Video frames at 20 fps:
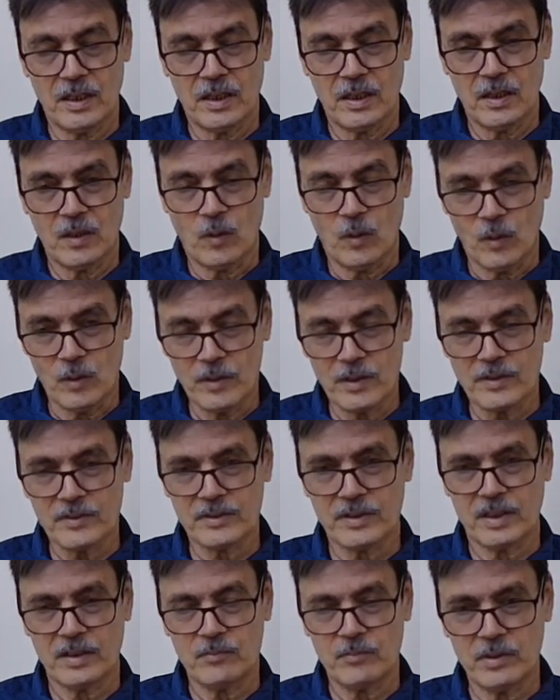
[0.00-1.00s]
orders
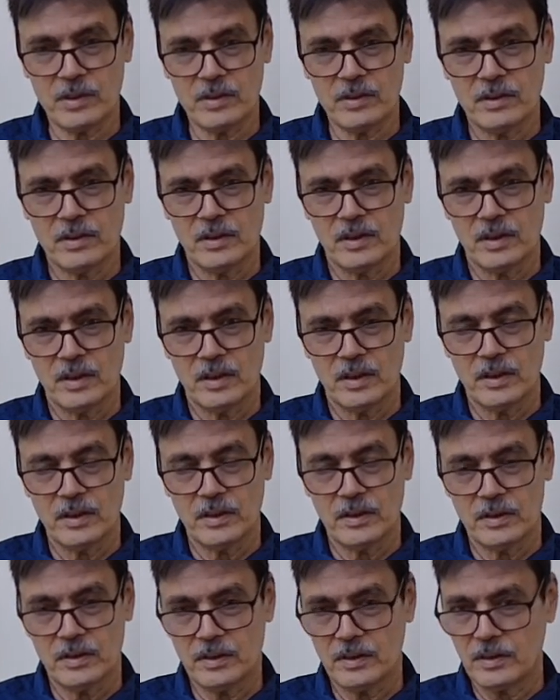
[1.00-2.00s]
can be
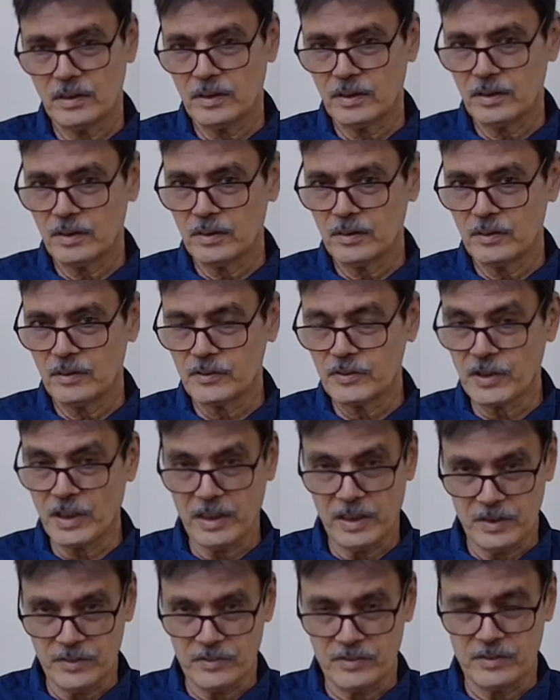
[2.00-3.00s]
uh,
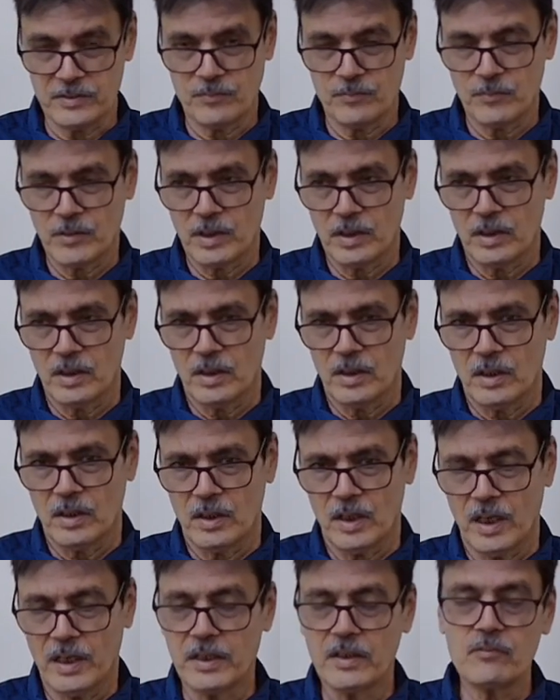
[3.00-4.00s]
challenged
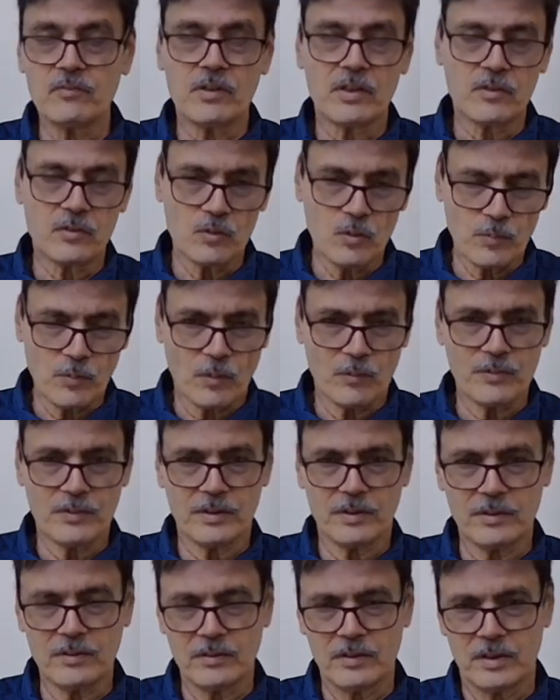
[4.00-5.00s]
and if there is no
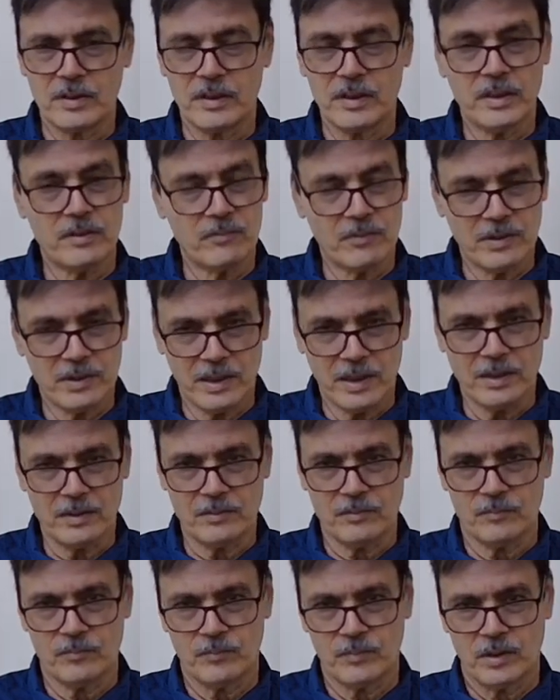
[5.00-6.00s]
provision even then
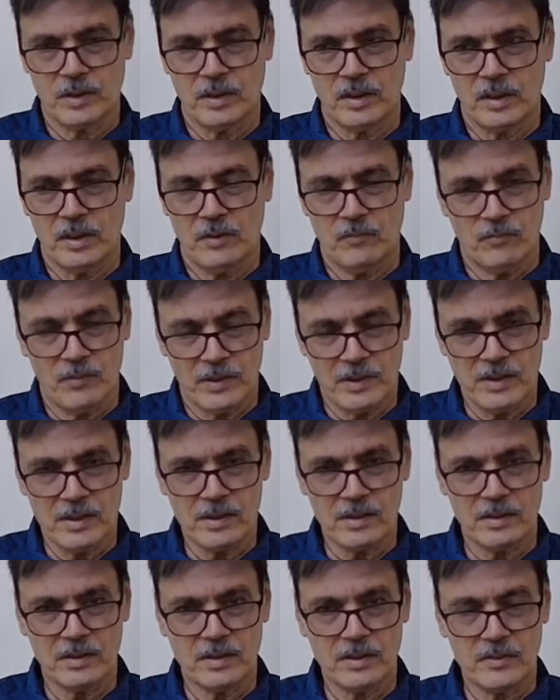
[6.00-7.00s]
whether
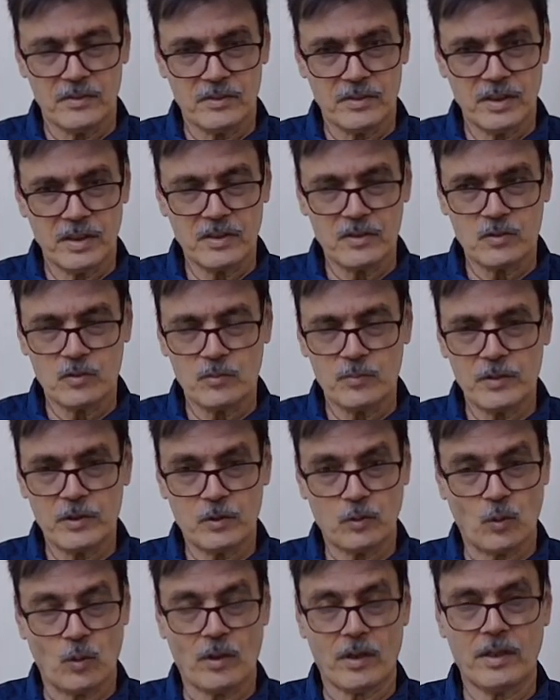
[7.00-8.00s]
states should be
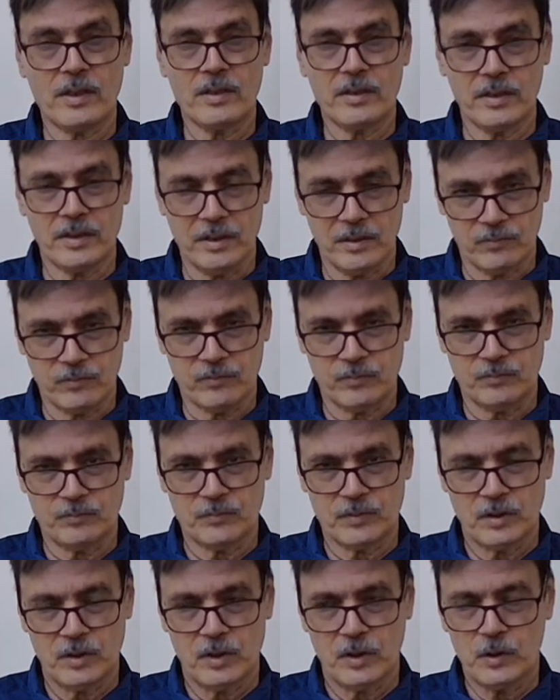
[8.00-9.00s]
tolerant enough
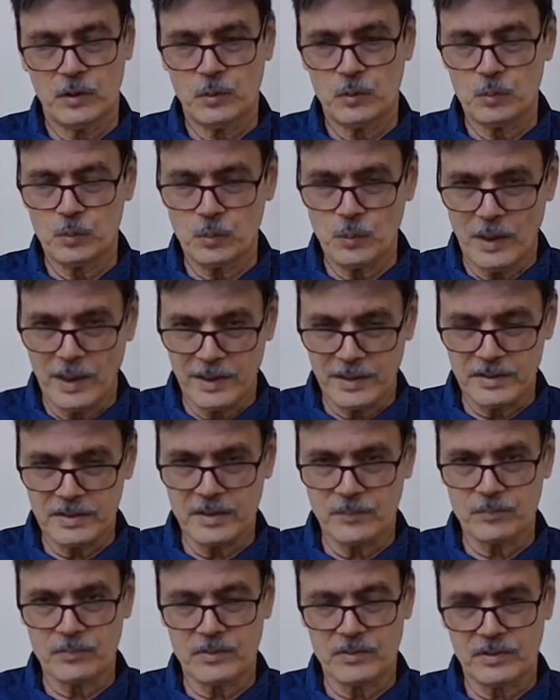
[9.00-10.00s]
to
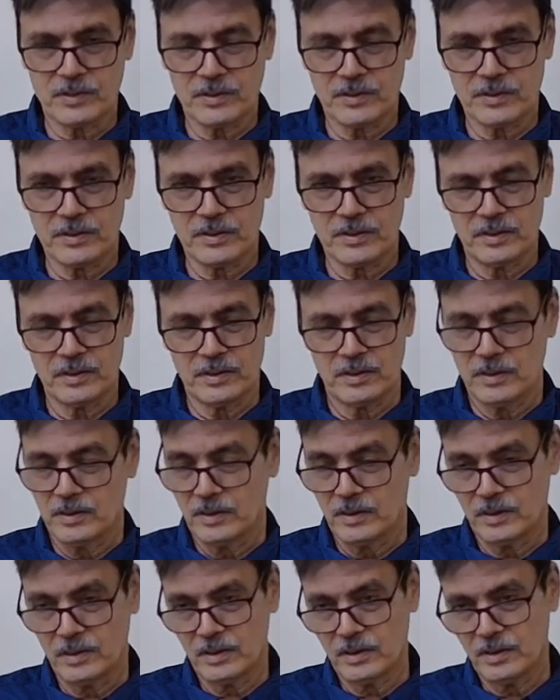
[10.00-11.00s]
accept certain
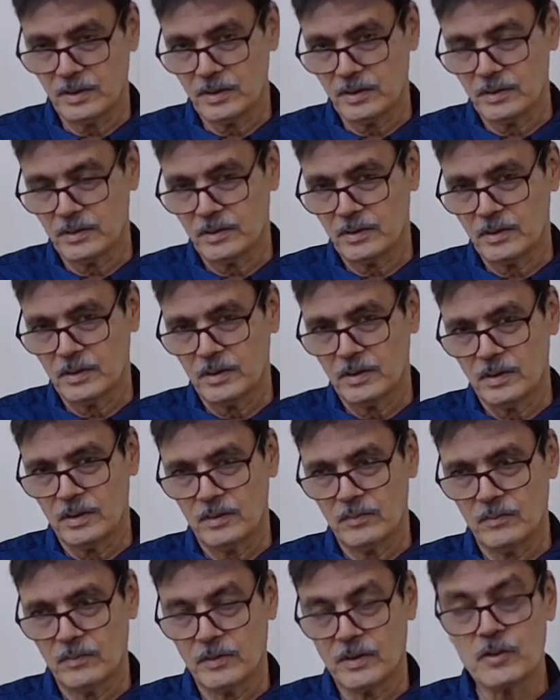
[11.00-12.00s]
uh,
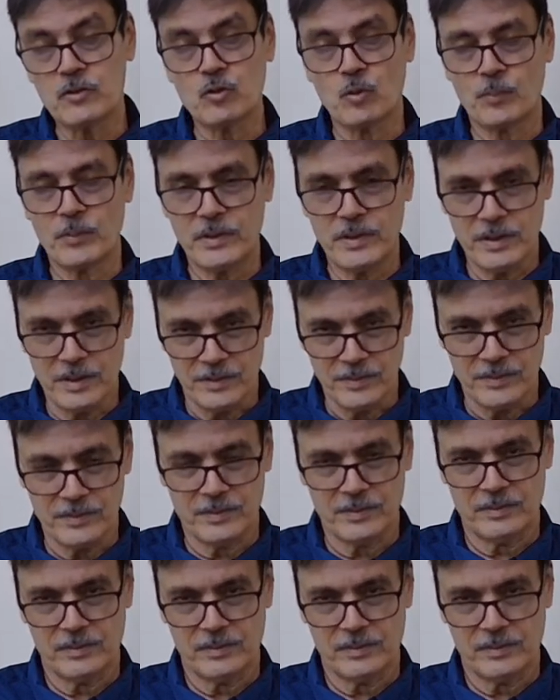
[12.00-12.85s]
uh, disobedience